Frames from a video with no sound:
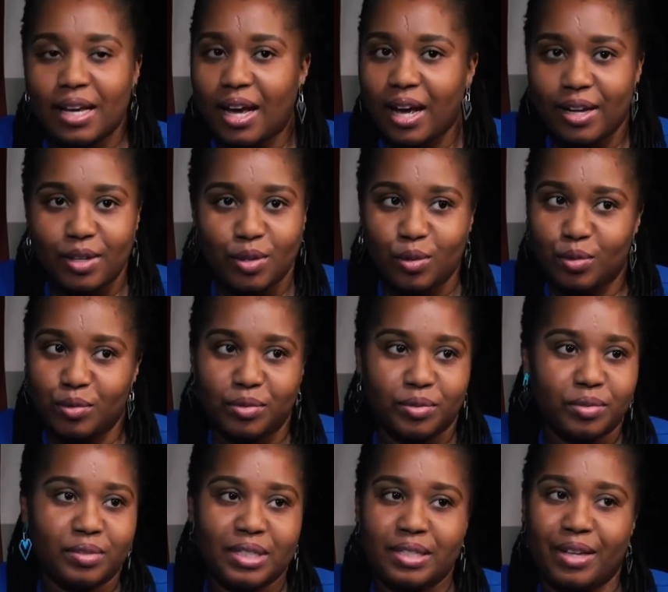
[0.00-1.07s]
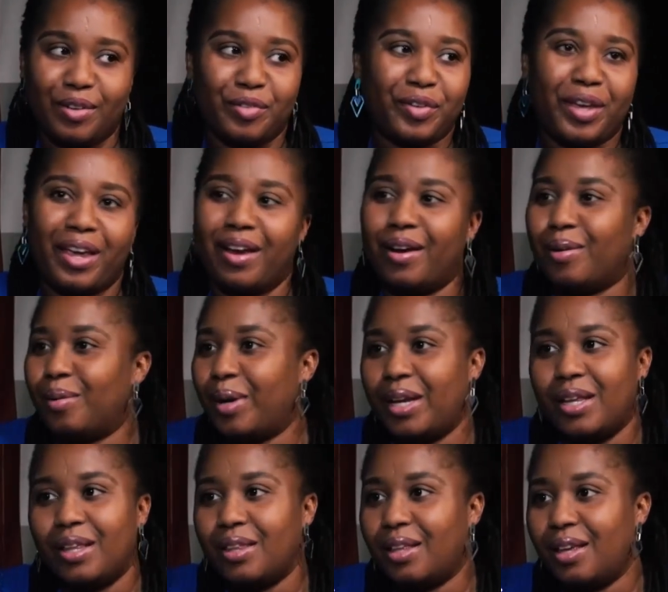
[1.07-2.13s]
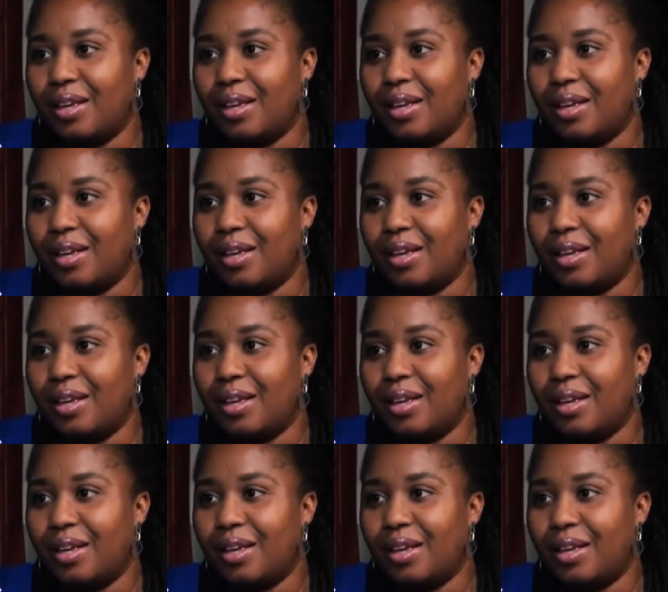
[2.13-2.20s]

kind of self-care or anything.